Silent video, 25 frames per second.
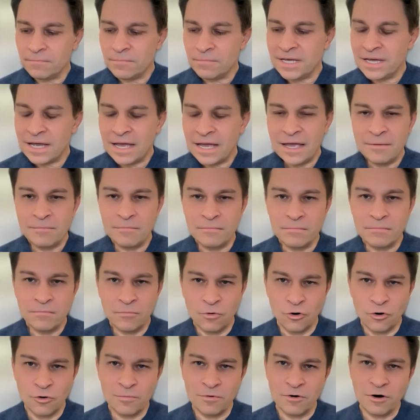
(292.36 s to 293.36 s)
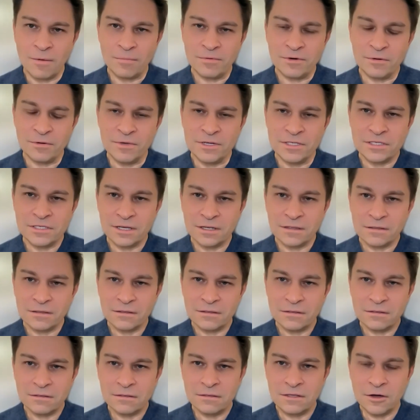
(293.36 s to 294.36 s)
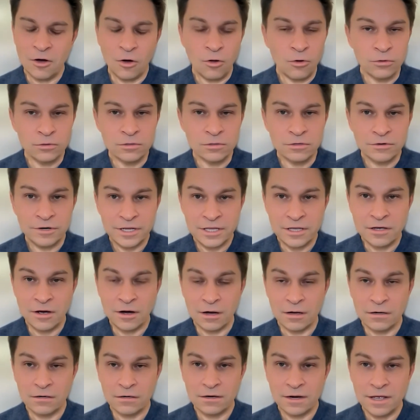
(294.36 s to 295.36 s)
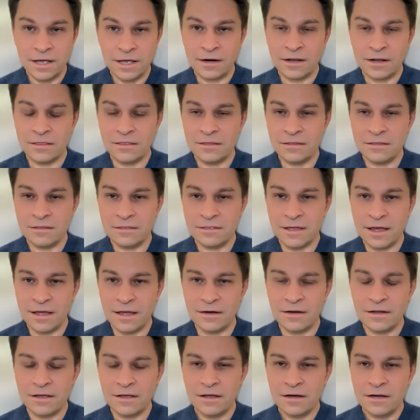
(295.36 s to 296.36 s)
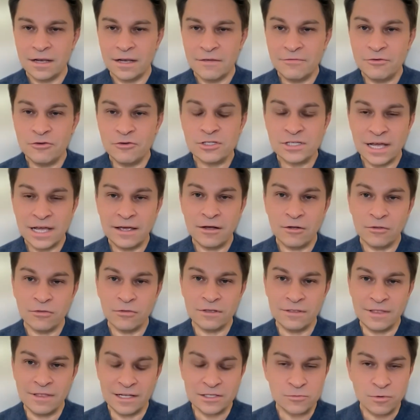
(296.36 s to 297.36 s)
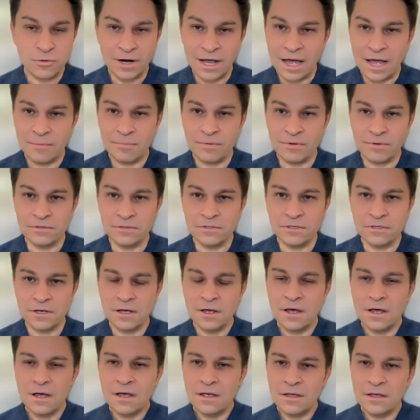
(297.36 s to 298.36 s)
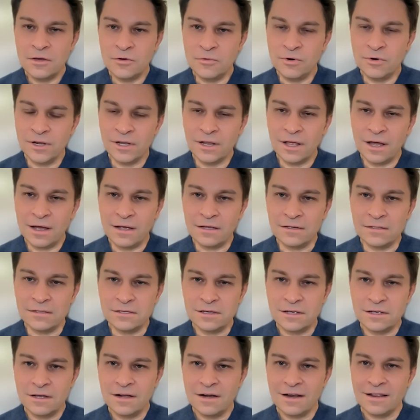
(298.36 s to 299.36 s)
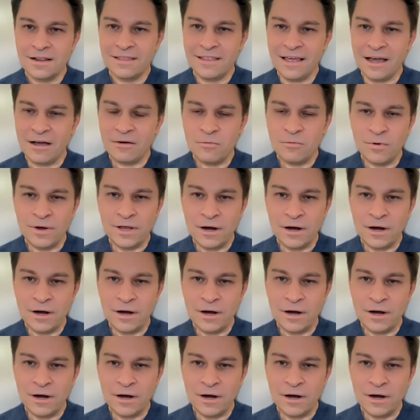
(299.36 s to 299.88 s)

became more and more optimistic the older he got. And I think that if you stay healthy, that's what happens. You realize that